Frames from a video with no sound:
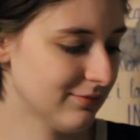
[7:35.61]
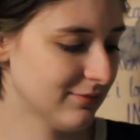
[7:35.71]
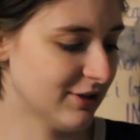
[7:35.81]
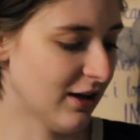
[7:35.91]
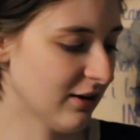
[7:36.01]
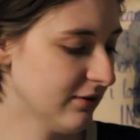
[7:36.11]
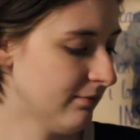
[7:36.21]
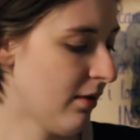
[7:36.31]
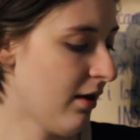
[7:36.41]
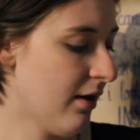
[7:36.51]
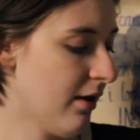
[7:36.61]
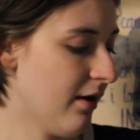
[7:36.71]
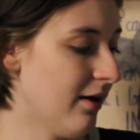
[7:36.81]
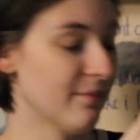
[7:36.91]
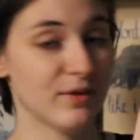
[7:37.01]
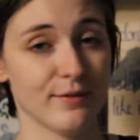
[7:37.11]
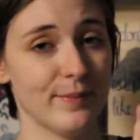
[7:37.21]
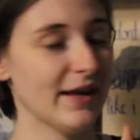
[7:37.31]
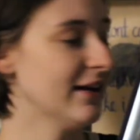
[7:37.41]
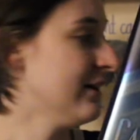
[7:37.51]
saga. The
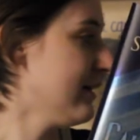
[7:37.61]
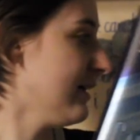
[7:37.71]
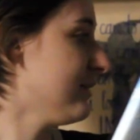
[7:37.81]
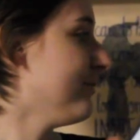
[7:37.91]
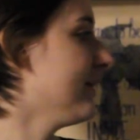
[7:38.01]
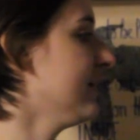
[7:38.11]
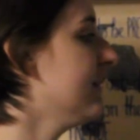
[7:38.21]
pin, that's very